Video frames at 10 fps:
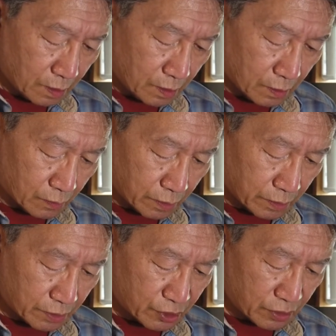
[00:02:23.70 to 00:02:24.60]
You know,
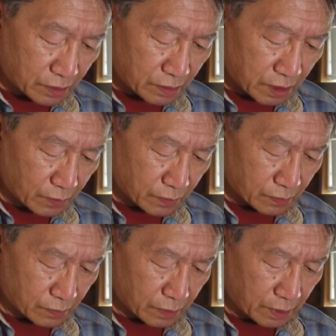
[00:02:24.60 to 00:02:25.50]
the chicken came out
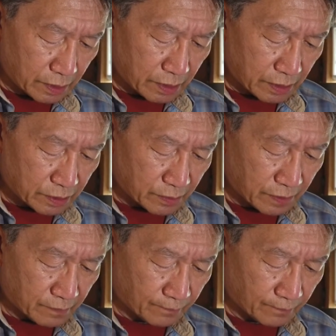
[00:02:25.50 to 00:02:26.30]
really nice, man.